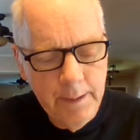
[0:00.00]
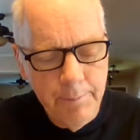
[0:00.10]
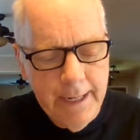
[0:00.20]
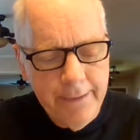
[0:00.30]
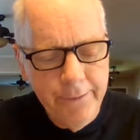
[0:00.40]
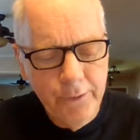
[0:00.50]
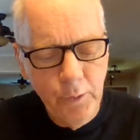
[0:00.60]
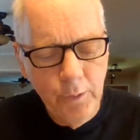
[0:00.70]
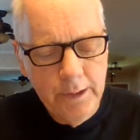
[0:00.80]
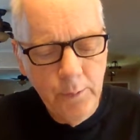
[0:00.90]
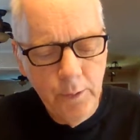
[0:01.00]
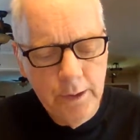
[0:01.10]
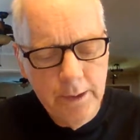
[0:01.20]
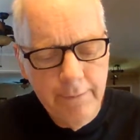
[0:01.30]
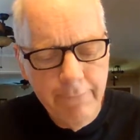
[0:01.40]
Matthew
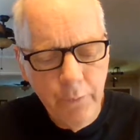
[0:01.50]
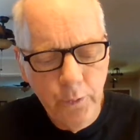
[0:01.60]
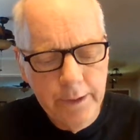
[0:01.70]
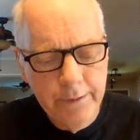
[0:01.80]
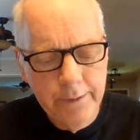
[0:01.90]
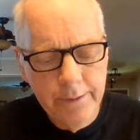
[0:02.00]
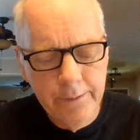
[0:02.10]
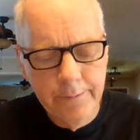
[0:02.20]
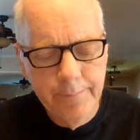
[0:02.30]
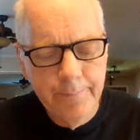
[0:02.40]
21 42.